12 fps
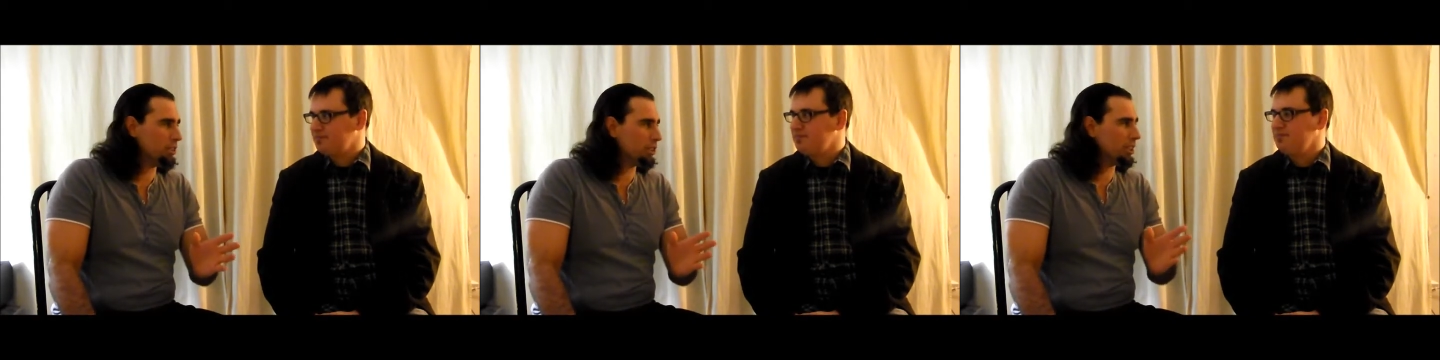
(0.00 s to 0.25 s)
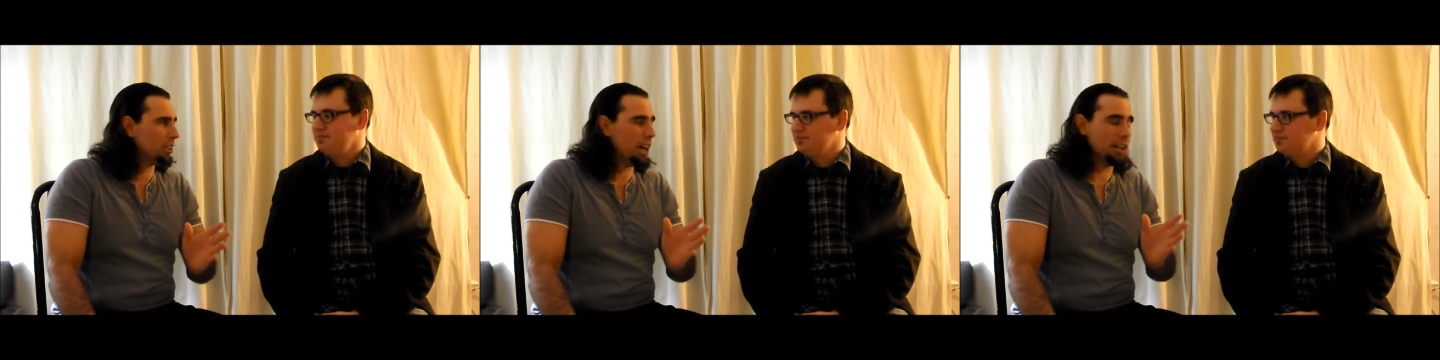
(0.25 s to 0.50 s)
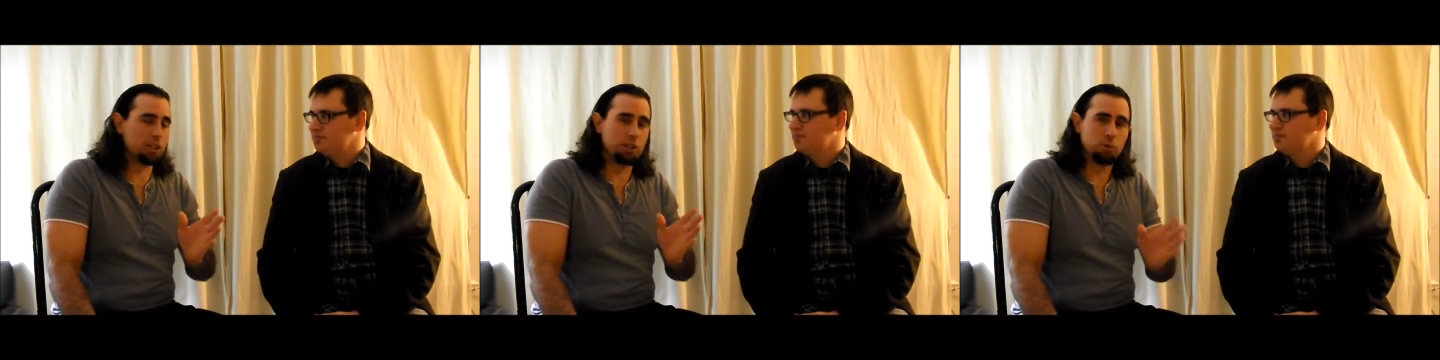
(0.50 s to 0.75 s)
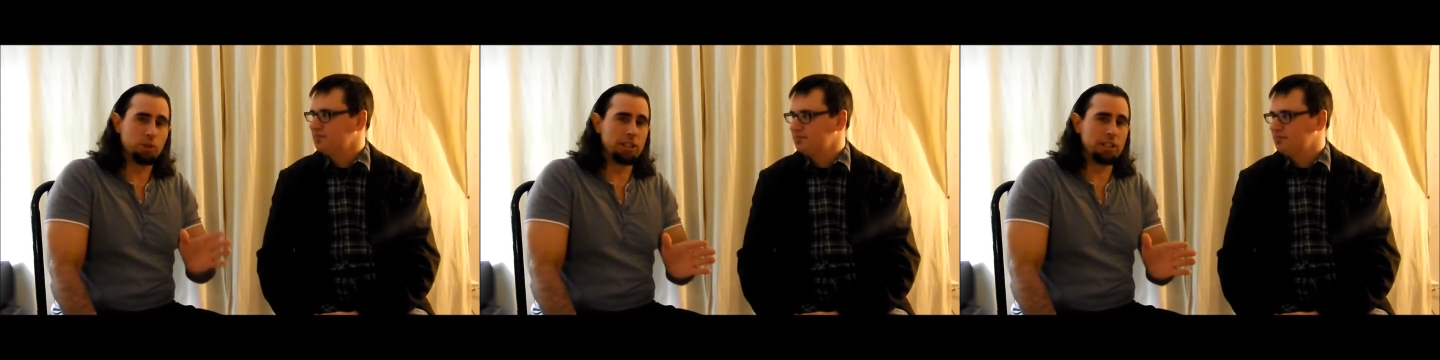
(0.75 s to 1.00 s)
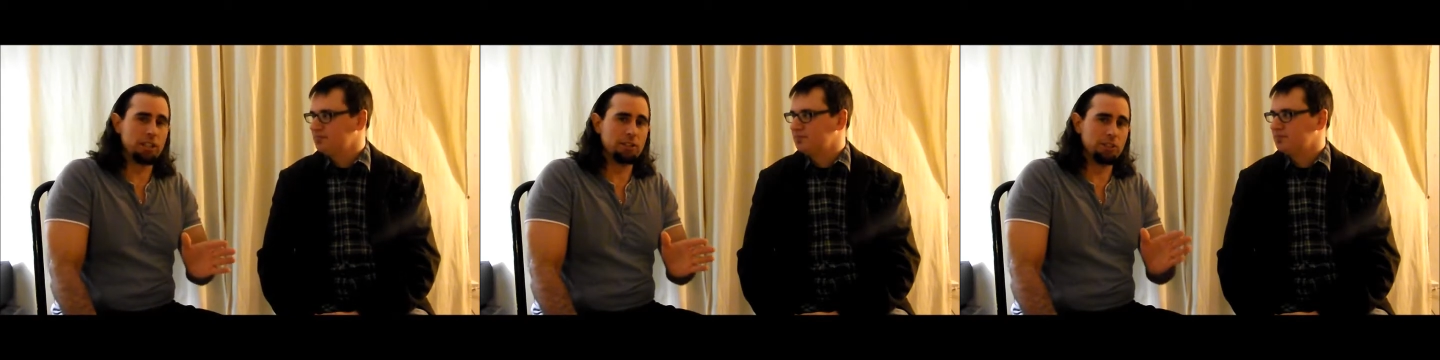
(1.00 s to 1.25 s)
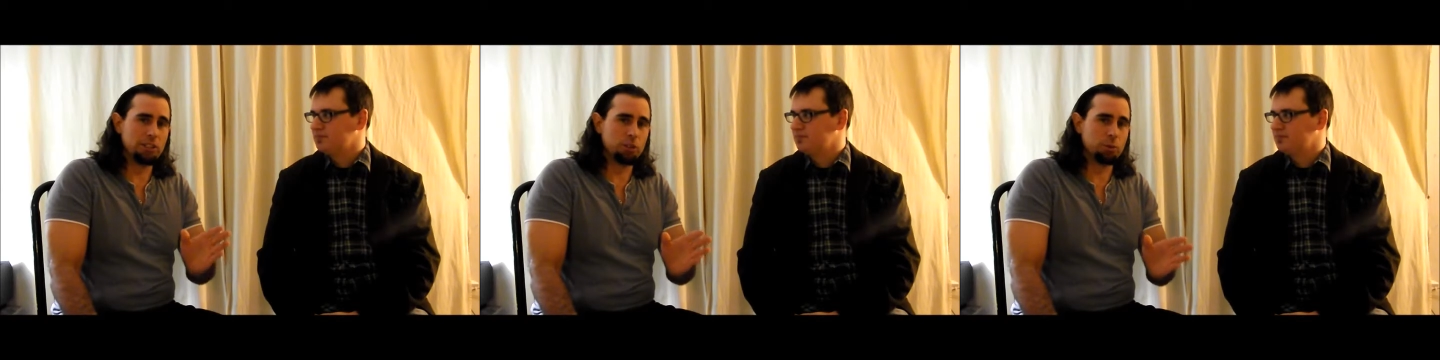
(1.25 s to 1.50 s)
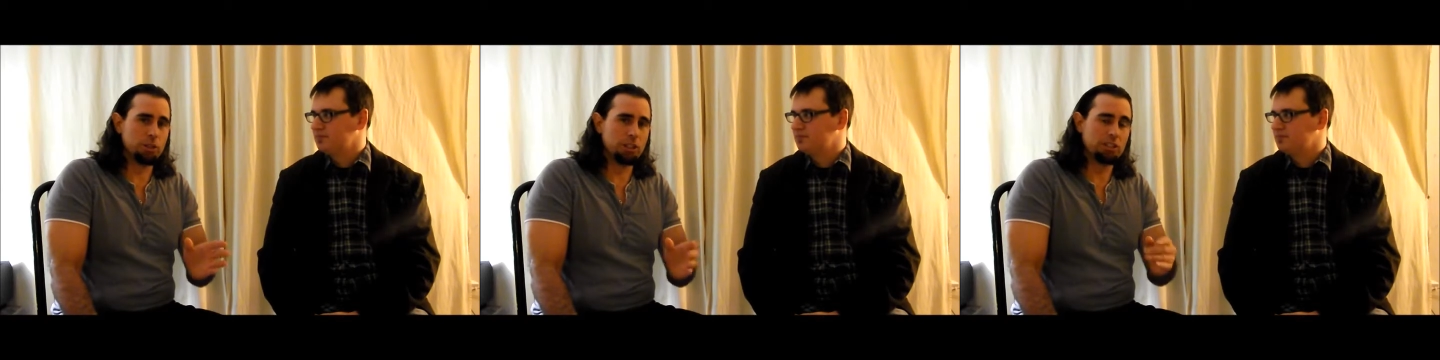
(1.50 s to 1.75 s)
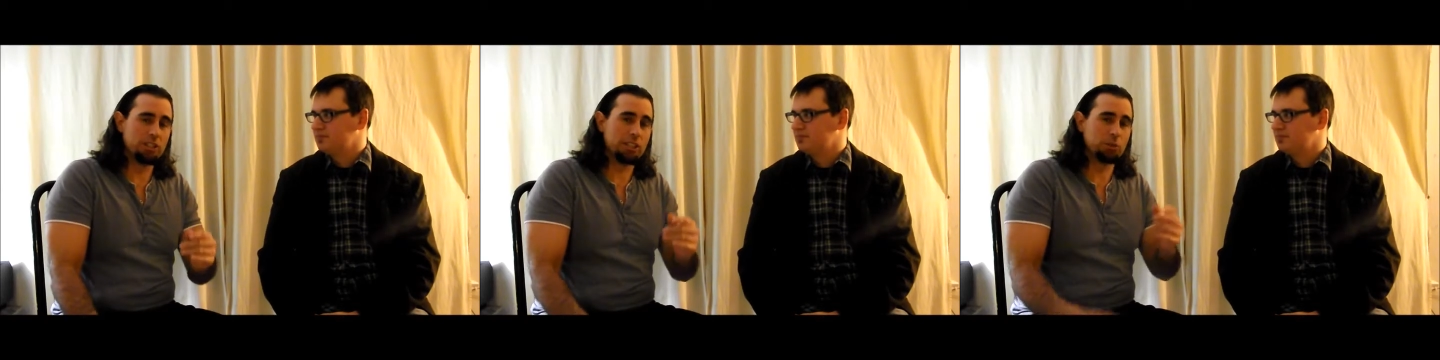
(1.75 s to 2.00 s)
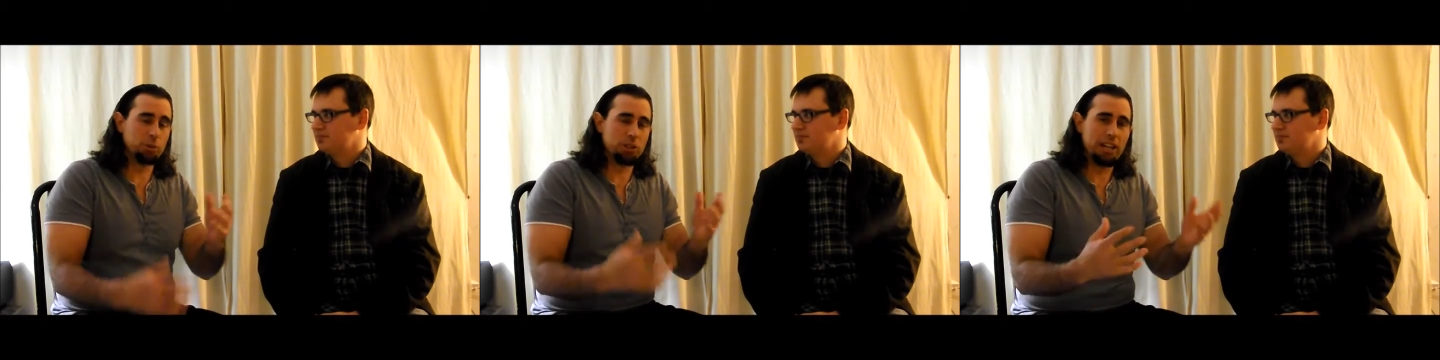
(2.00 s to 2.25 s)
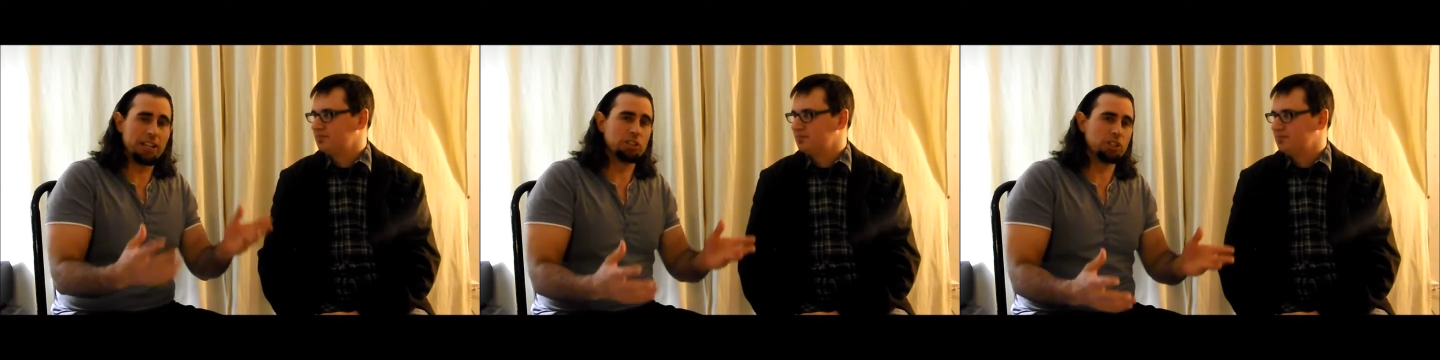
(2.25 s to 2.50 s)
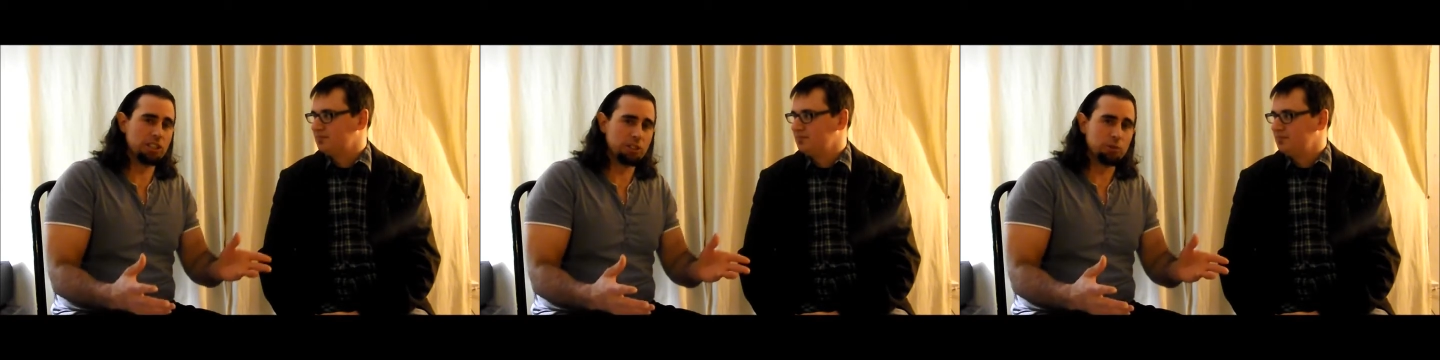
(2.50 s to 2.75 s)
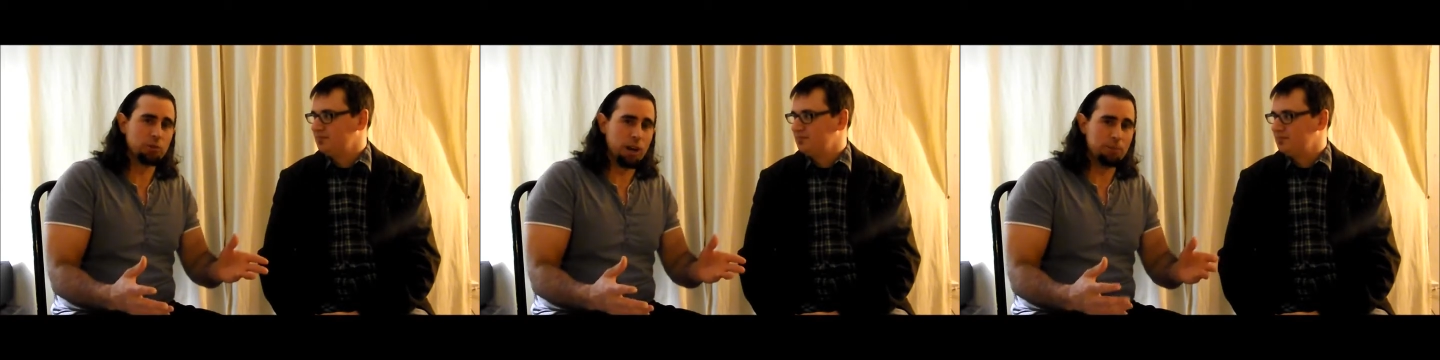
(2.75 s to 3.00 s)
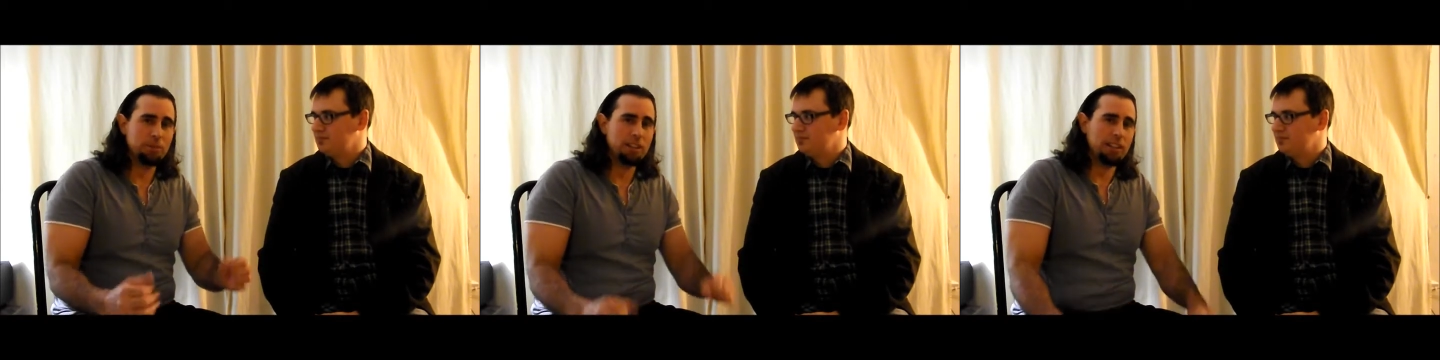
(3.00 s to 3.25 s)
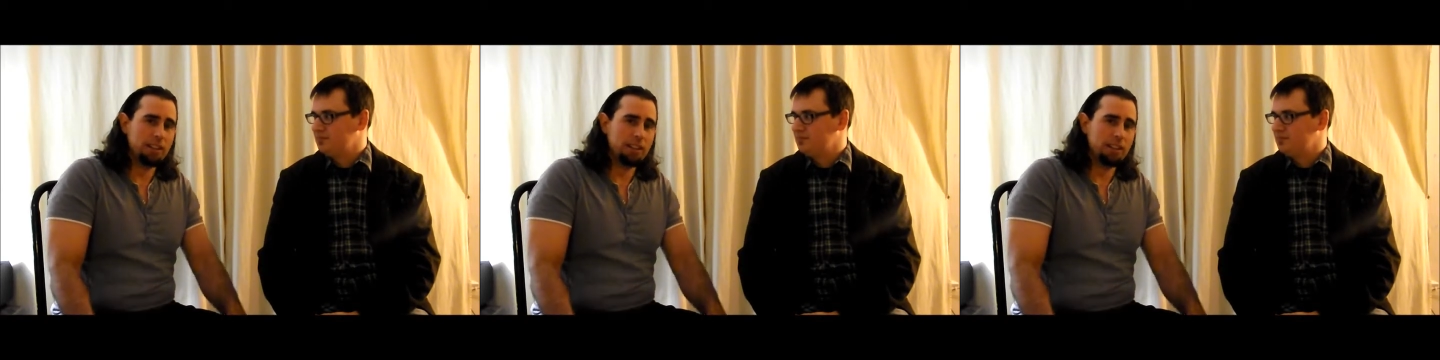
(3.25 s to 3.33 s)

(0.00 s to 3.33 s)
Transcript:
Speaker 1: He's done a lot of good work out of Israel, because that's where he actually is from.